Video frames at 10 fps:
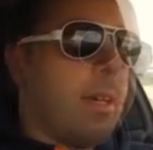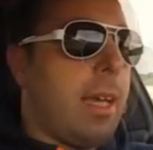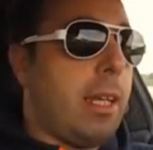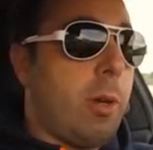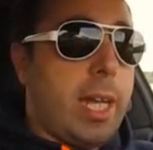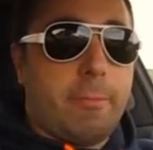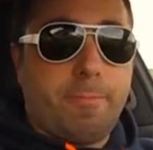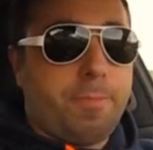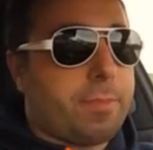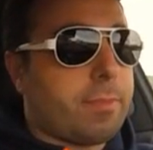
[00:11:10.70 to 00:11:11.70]
Anyway,
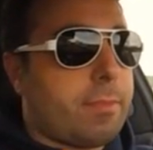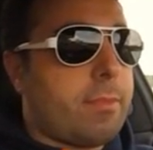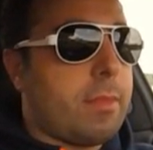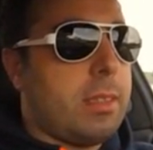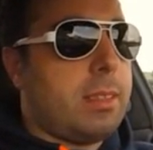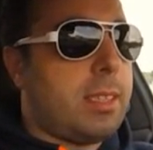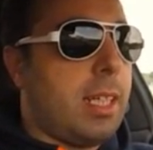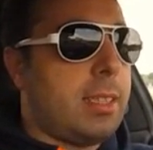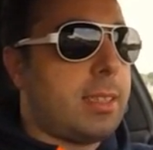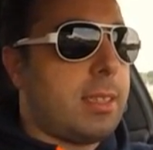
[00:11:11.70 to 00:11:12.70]

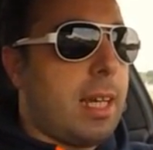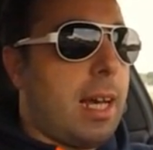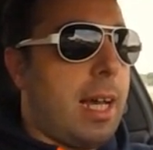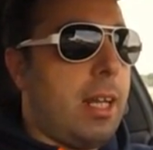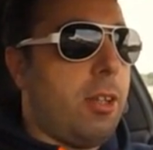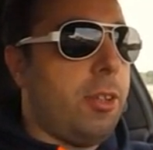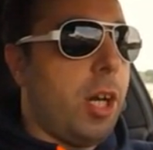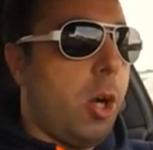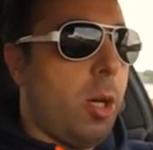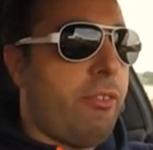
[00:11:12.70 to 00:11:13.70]
since I don't
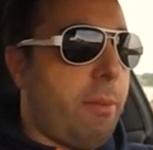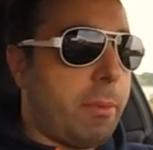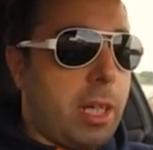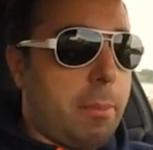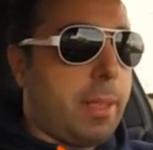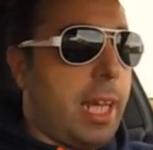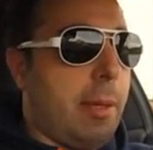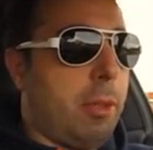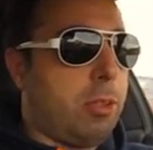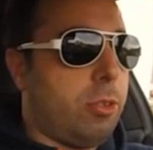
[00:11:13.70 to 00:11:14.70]
know if I'm gonna be
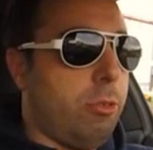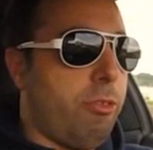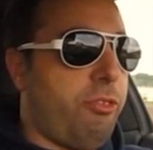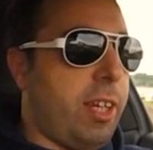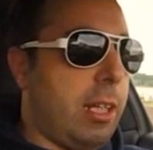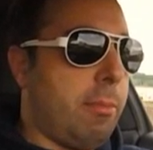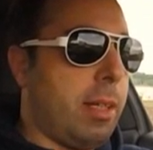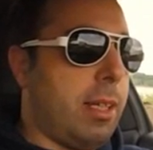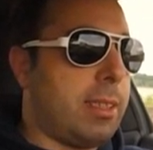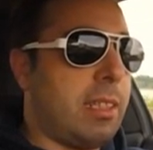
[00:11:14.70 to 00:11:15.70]
able to film
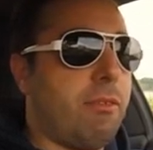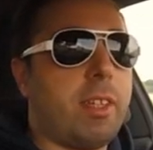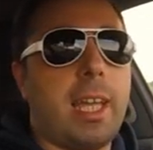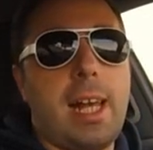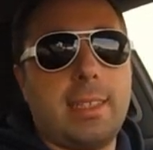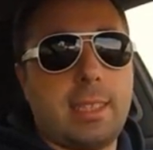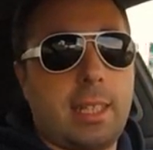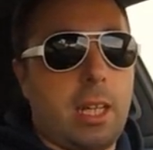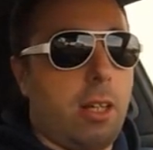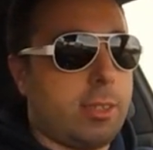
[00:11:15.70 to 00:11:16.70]
something else, and
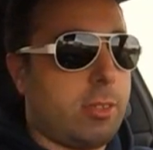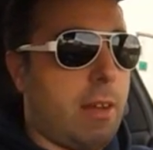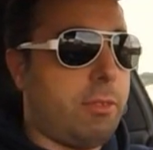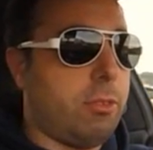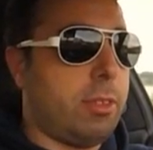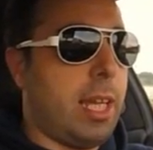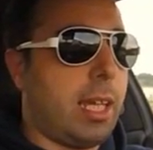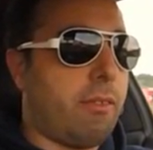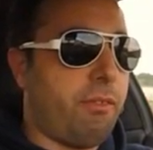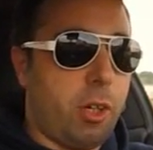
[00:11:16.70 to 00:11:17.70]
I also have to
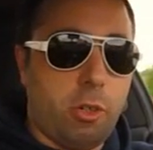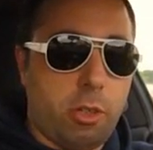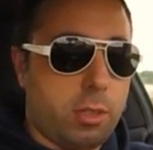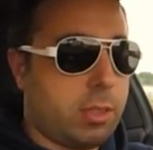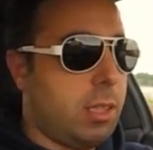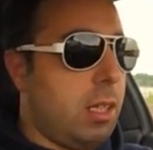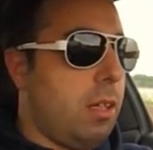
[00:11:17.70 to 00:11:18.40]
take photos